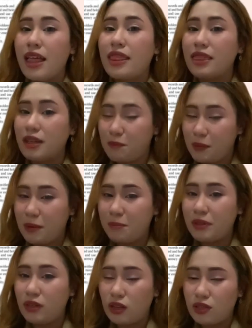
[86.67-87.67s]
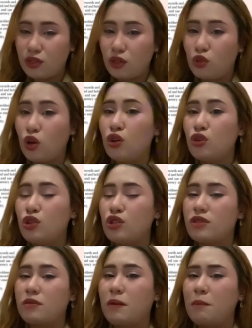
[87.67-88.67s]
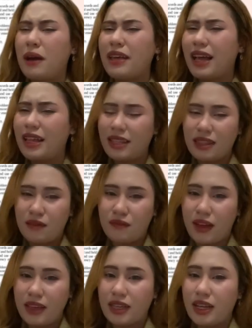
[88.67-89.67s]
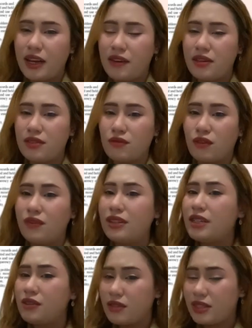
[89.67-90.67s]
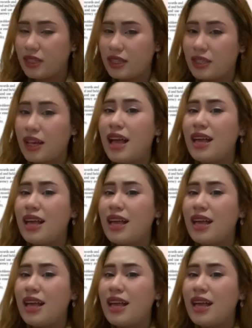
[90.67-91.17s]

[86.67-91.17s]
The paper also concludes by identifying areas for further research,